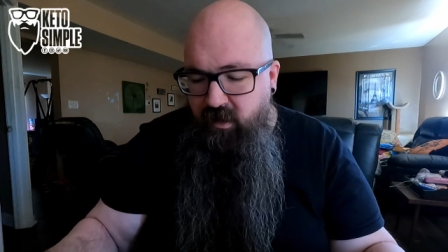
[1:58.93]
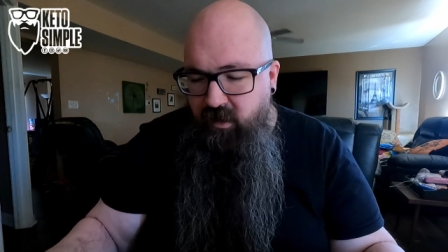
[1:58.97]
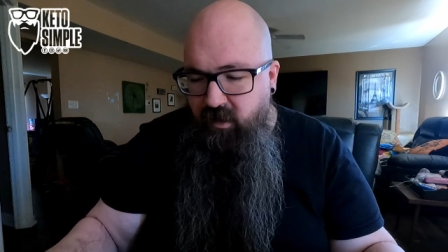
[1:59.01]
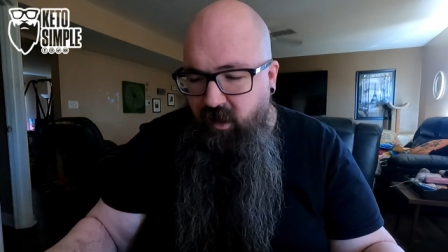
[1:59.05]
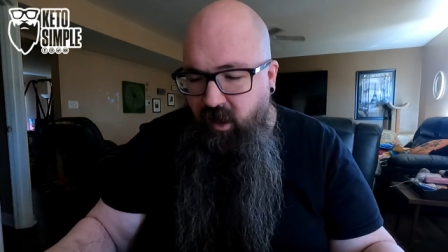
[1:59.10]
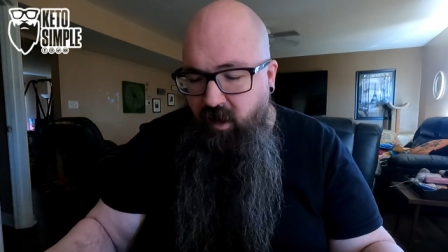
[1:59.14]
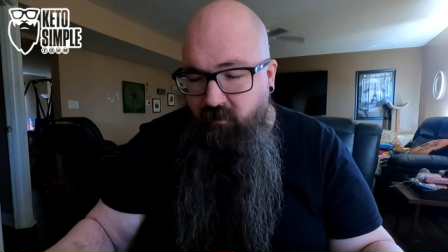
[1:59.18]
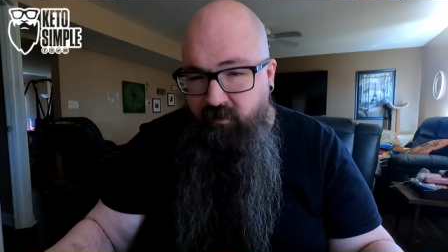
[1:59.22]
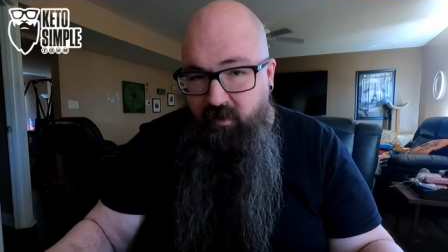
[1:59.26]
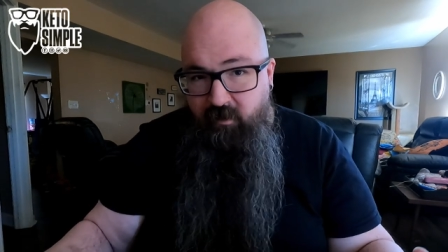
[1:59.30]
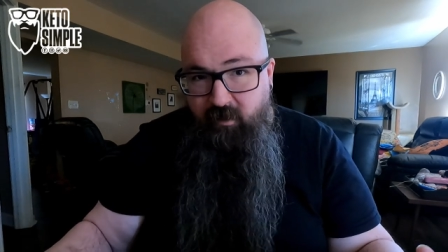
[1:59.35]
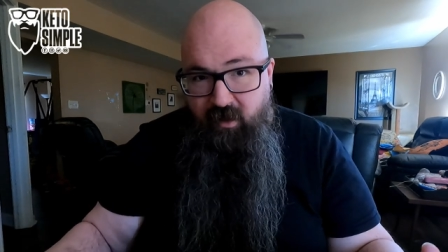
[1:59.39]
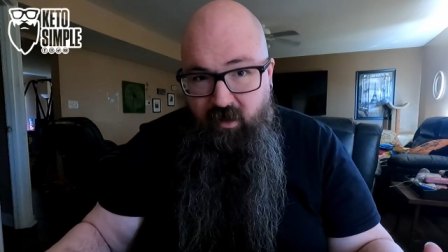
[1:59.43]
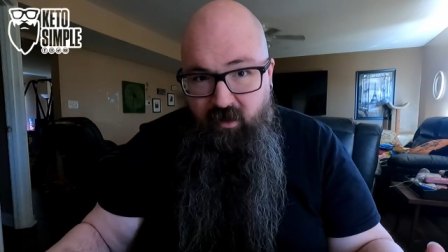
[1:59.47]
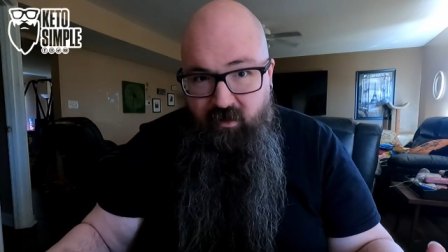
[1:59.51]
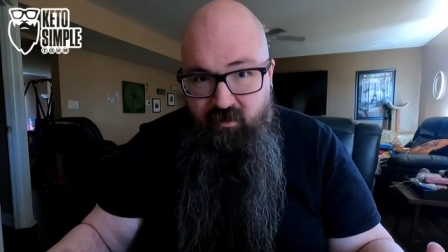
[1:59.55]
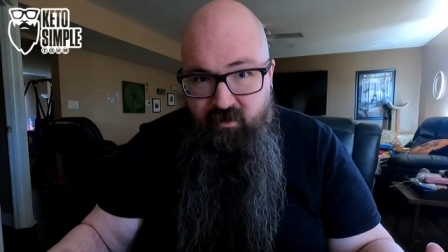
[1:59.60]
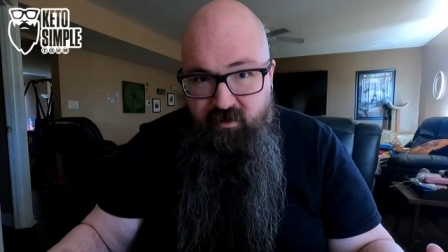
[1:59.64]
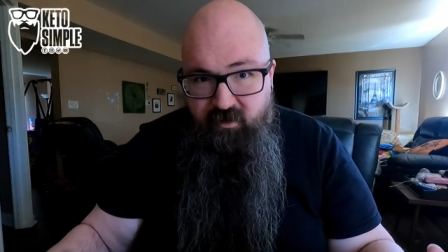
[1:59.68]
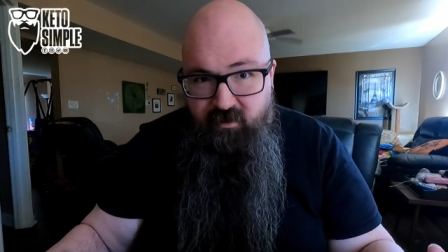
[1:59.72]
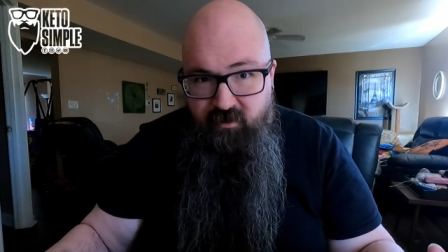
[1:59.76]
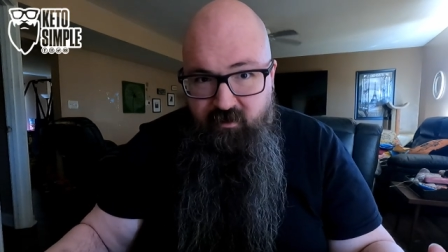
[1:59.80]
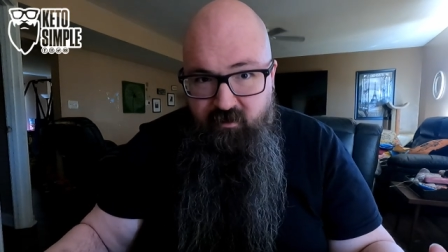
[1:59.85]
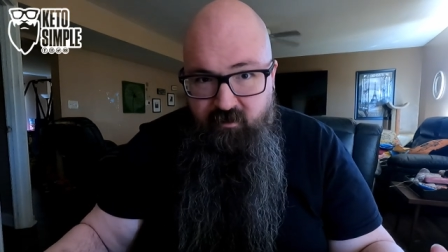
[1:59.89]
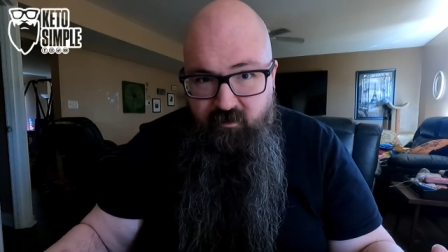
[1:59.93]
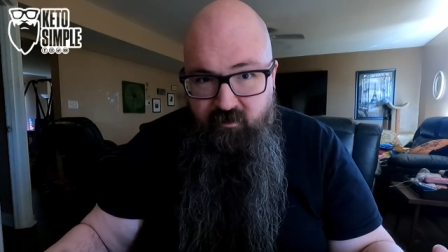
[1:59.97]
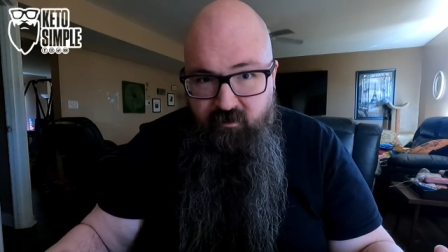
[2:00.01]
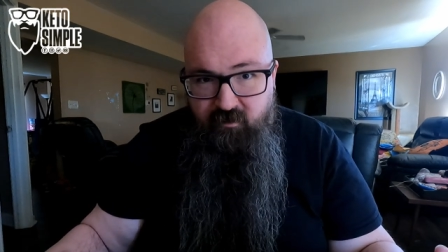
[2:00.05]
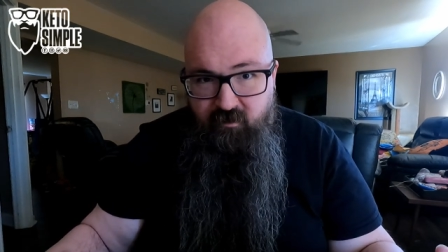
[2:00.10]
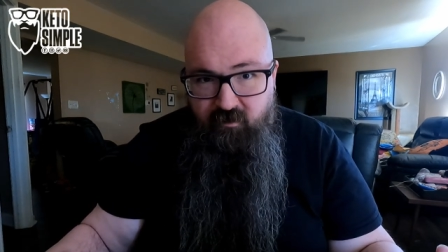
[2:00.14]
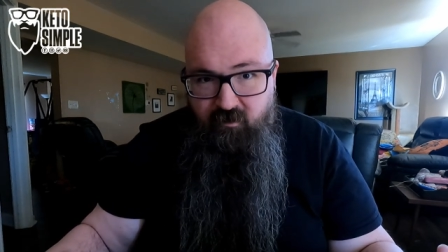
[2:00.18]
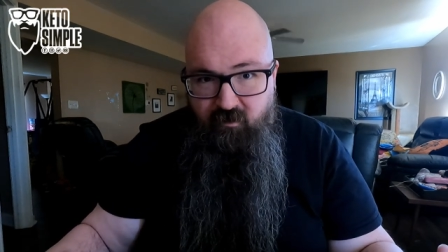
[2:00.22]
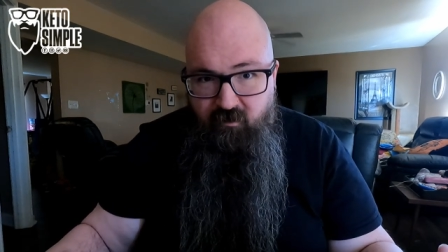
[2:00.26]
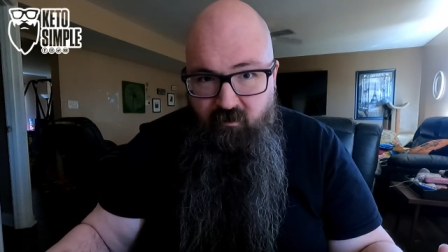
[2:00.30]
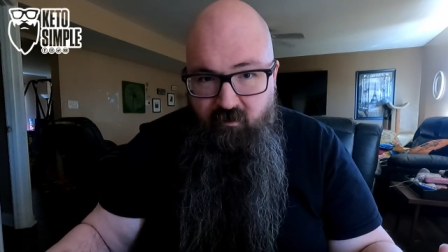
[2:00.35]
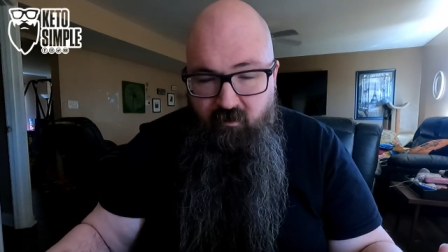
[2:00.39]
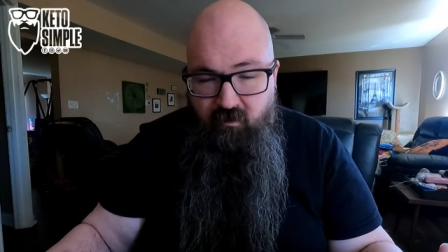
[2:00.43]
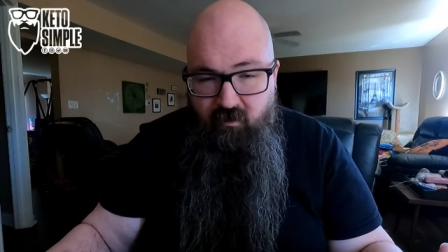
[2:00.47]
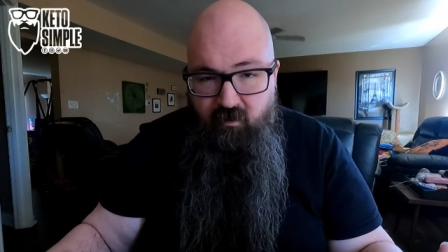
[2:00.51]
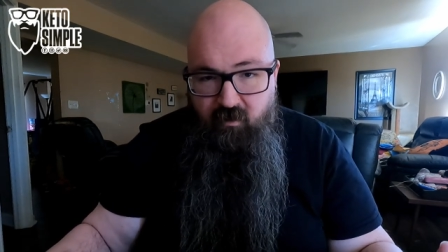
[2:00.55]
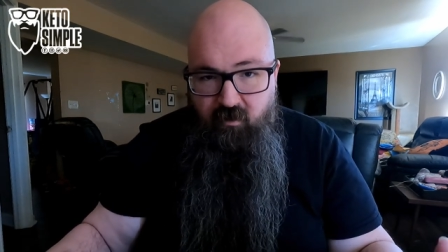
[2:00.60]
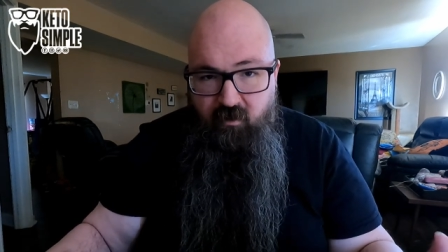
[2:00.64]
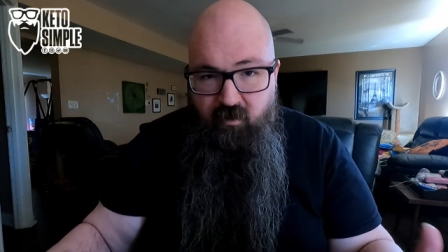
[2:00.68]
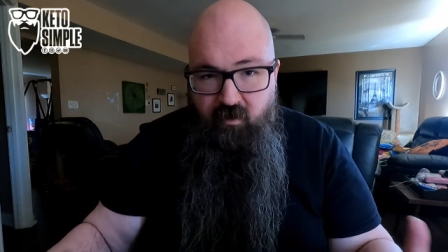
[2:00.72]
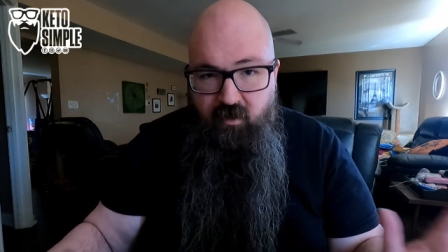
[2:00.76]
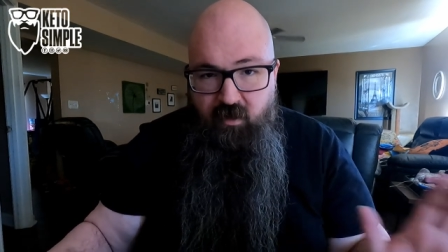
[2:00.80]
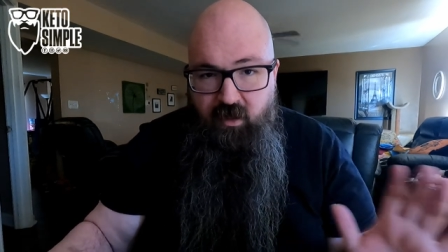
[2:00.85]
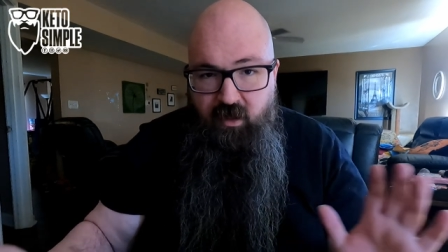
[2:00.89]
coffee mugs,
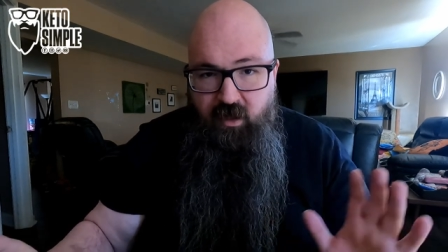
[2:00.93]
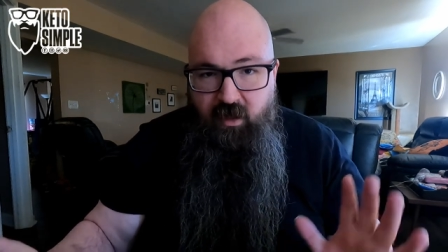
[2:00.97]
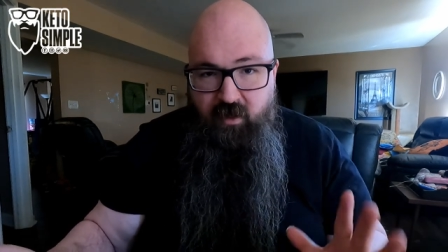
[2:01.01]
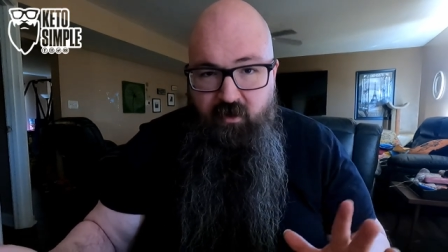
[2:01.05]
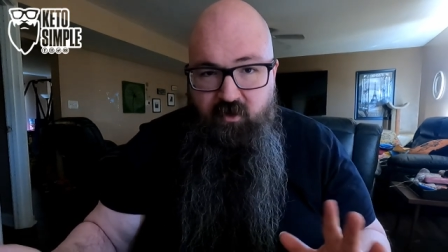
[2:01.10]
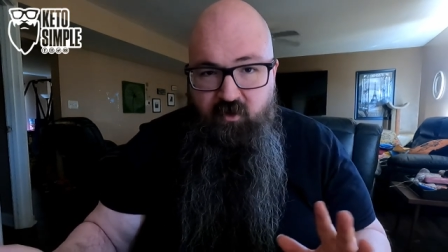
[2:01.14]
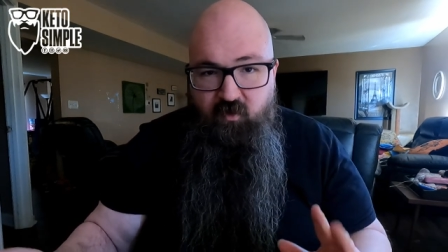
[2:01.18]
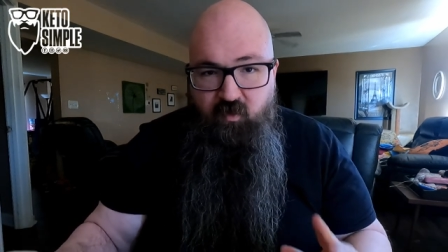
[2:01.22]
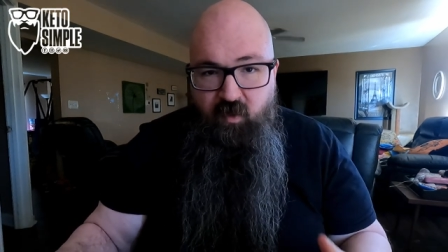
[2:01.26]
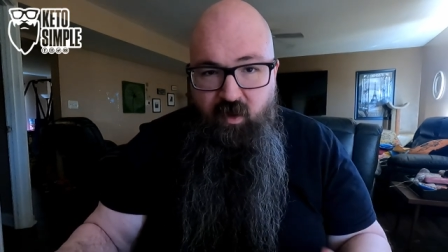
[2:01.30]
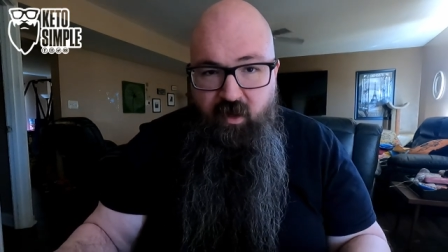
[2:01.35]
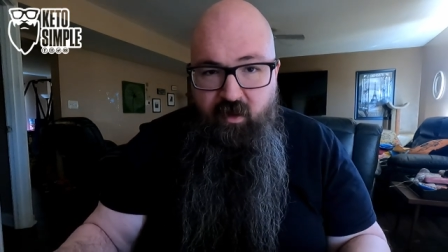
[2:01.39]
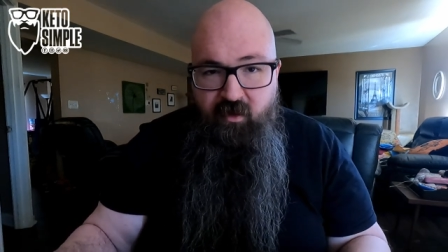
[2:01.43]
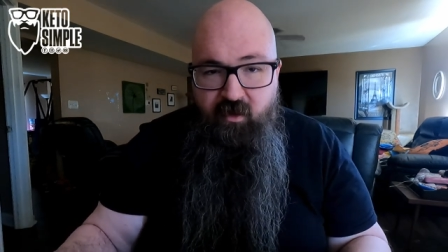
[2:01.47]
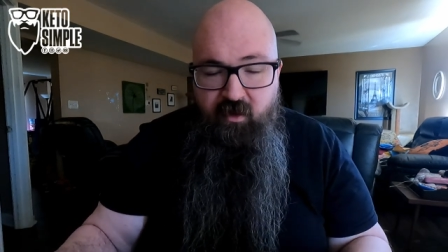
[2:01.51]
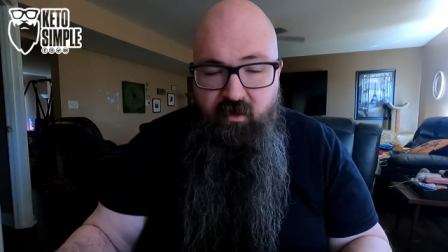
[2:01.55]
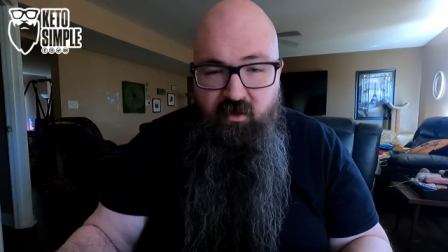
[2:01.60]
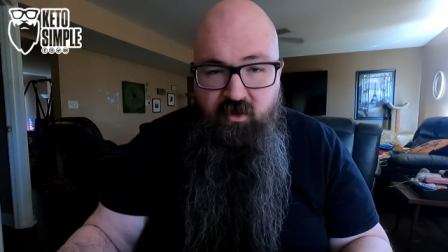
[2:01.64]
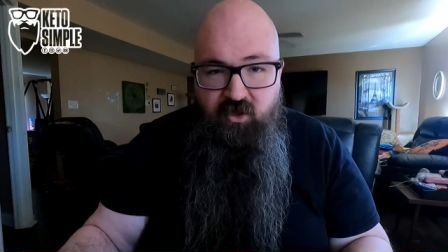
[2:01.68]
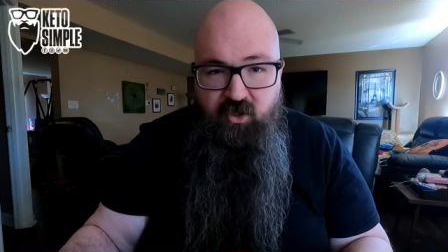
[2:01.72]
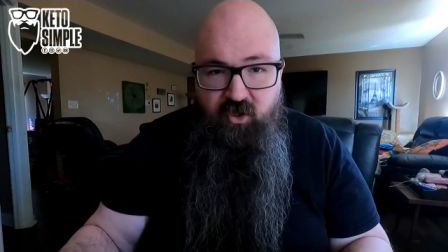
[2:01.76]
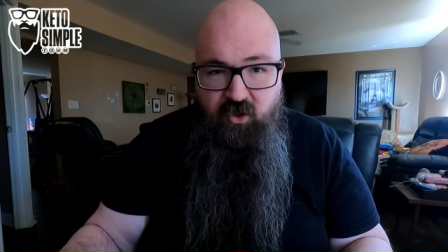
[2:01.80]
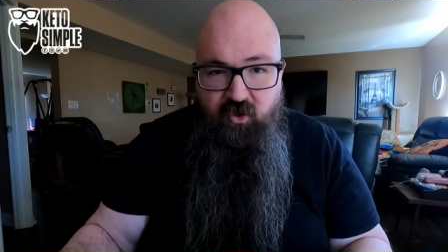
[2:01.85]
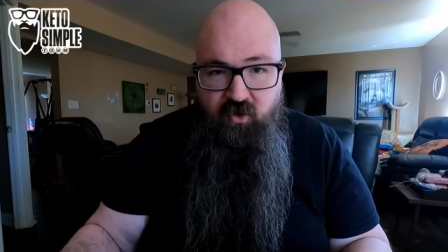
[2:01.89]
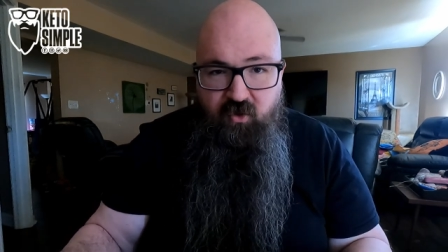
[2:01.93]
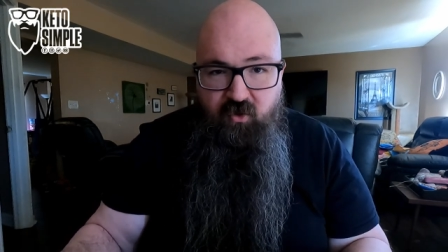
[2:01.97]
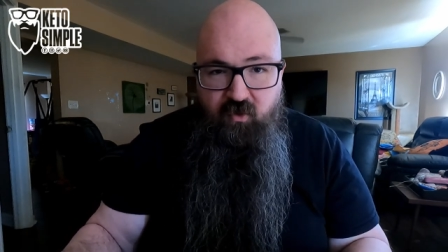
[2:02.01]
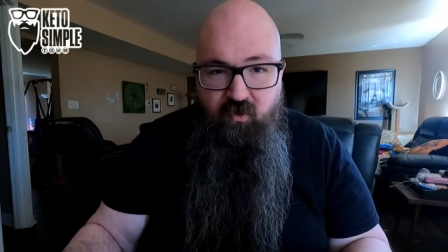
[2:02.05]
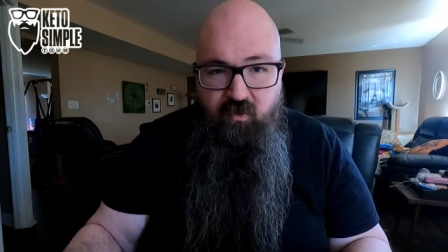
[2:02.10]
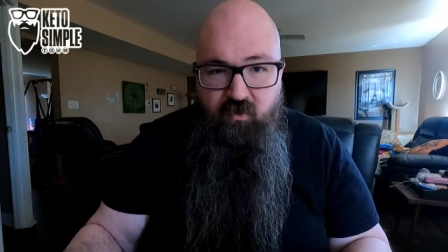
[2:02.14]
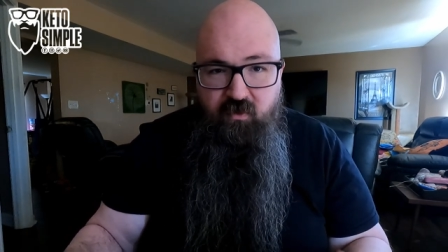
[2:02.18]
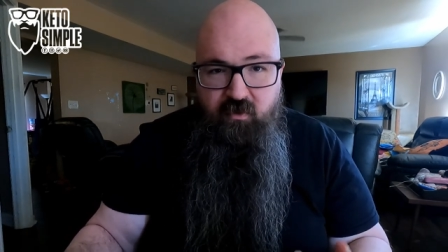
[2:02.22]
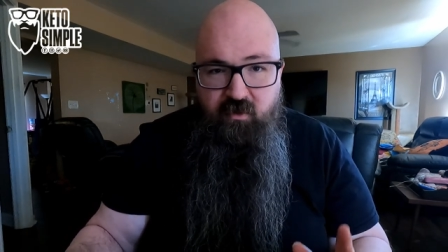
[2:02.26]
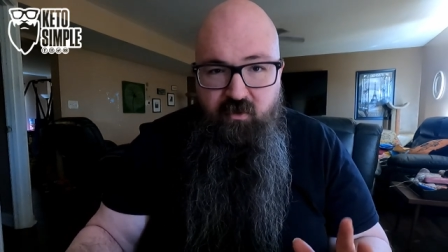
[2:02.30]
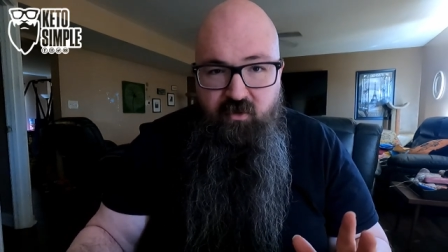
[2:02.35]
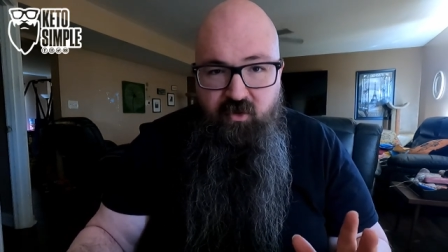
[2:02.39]
each with two